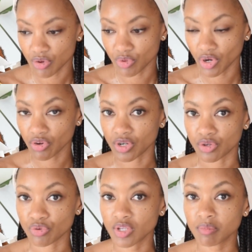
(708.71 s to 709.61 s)
we are in
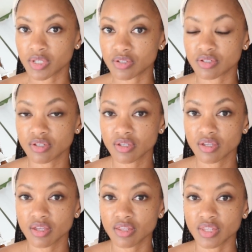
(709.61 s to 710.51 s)
agreement
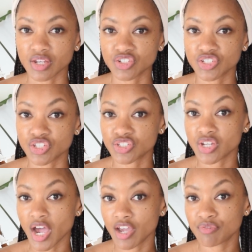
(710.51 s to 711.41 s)
that jesus
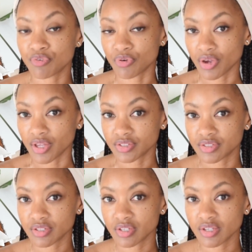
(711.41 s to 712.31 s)
died for
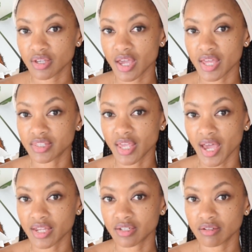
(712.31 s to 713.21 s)
us and
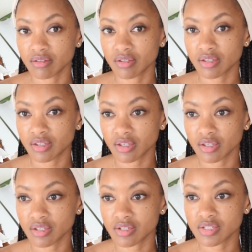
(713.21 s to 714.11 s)
that
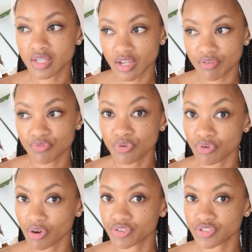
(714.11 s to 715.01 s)
he did it
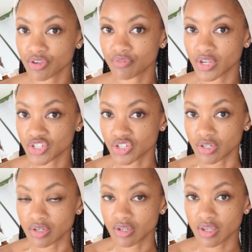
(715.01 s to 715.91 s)
for our
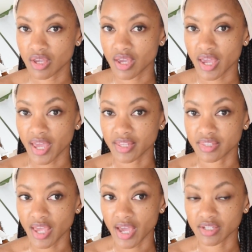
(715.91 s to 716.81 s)
salvation
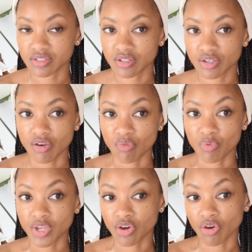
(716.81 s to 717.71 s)
and that
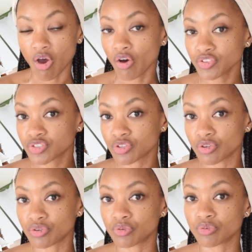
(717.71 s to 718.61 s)
we are
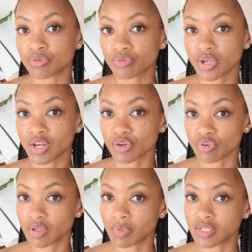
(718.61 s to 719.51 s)
also in
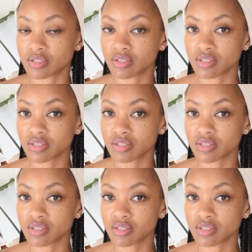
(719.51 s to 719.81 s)
agreement